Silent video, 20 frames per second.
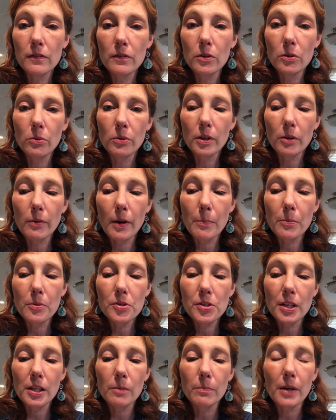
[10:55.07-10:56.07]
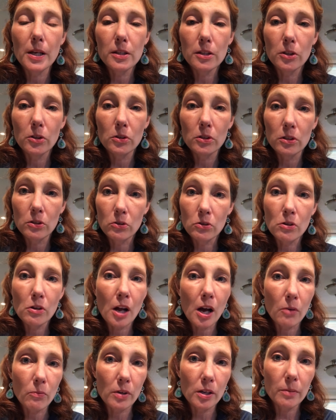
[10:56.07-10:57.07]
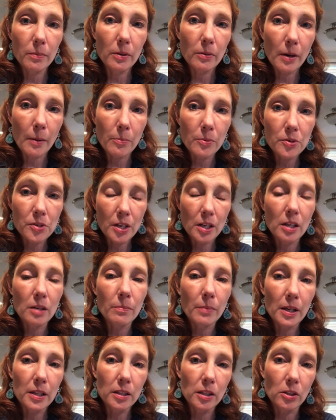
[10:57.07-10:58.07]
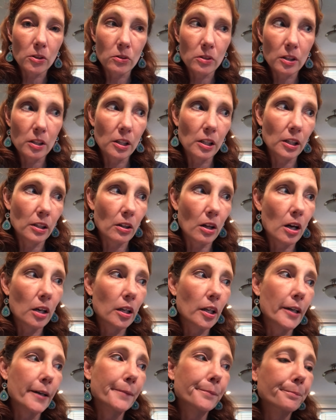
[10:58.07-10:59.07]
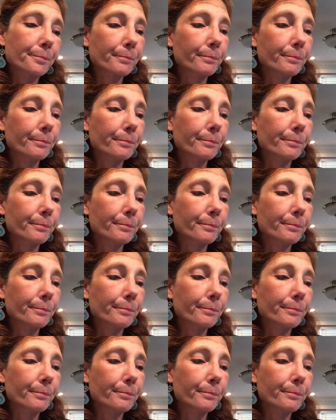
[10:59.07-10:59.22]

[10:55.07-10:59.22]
who are represented by the union who do not want to be represented by the union any longer.